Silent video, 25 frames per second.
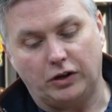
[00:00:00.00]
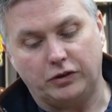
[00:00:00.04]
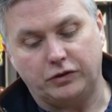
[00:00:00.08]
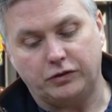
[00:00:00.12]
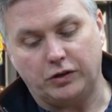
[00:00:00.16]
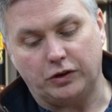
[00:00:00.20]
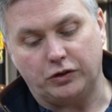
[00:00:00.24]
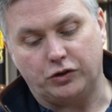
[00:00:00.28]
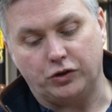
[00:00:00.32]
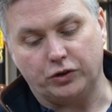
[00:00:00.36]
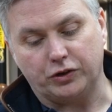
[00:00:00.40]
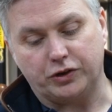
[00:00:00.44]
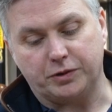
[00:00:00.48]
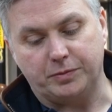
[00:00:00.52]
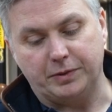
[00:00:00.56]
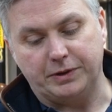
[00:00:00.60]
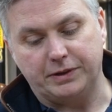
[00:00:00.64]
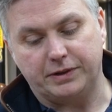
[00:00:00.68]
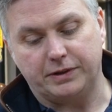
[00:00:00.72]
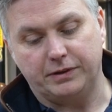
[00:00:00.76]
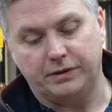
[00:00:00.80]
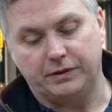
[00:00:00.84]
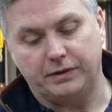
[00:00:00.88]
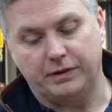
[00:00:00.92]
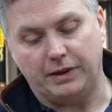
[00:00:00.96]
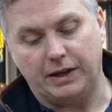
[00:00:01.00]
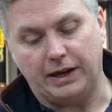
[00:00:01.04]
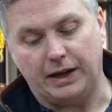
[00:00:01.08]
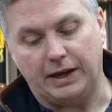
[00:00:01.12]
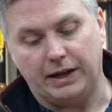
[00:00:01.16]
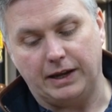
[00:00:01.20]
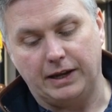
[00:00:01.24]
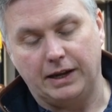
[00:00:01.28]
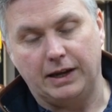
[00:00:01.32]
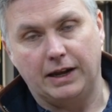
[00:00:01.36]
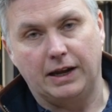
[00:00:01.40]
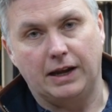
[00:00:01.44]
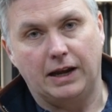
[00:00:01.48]
adjustment
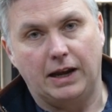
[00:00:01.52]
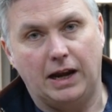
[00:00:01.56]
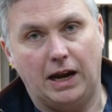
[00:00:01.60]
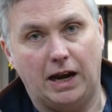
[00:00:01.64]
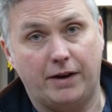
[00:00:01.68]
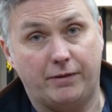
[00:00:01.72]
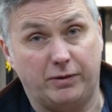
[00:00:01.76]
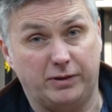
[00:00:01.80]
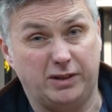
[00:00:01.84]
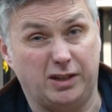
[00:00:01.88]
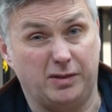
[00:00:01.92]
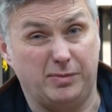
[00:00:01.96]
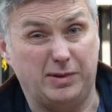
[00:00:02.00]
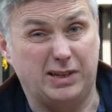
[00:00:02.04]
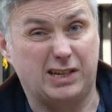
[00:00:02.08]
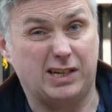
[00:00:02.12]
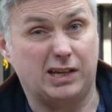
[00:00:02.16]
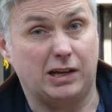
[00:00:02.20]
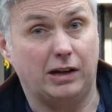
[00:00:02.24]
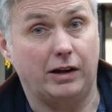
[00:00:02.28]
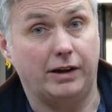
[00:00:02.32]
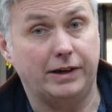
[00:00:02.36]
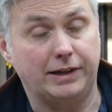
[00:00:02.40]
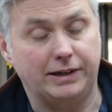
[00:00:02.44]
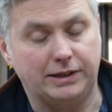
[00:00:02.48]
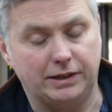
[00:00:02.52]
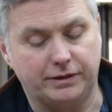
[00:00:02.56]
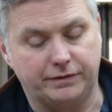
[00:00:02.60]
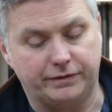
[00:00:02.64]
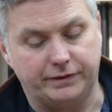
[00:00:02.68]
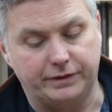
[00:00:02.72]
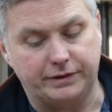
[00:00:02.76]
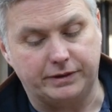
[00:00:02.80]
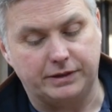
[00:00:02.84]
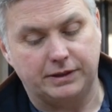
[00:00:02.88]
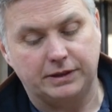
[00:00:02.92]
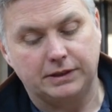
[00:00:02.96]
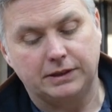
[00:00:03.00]
there. Everyone's going to be slightly
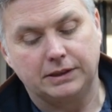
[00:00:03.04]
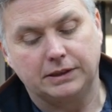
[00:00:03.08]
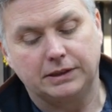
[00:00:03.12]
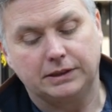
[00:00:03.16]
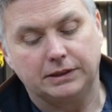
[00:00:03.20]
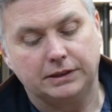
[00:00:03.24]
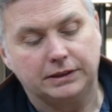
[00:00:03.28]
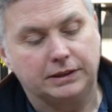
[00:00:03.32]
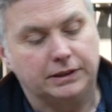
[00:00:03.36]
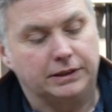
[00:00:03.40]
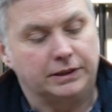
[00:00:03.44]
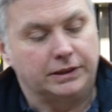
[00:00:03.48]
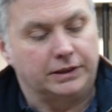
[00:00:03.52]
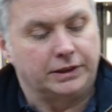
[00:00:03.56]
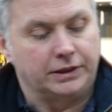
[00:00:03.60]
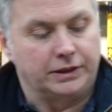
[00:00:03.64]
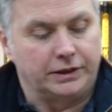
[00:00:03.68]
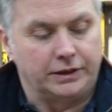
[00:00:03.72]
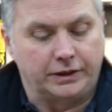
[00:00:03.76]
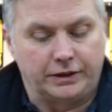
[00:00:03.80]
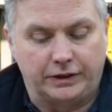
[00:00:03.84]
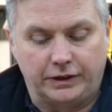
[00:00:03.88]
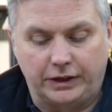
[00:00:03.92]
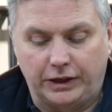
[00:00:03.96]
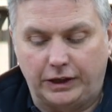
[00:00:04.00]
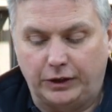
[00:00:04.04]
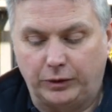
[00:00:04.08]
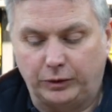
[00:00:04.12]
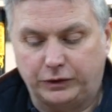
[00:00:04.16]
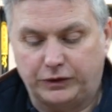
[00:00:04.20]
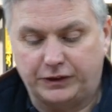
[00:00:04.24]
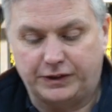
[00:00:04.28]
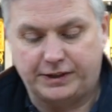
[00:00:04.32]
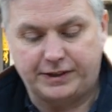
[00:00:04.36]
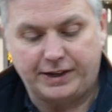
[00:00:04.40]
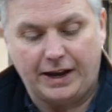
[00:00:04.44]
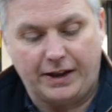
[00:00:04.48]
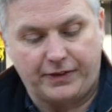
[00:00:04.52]
different. In
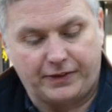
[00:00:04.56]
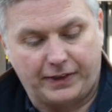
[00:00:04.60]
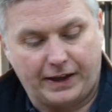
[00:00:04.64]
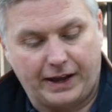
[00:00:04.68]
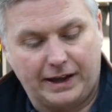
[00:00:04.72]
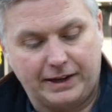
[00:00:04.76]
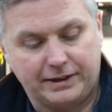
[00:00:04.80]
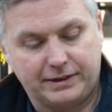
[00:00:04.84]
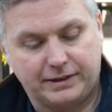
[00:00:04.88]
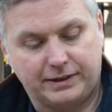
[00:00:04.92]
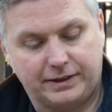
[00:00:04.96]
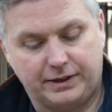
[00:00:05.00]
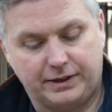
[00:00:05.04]
order to set that,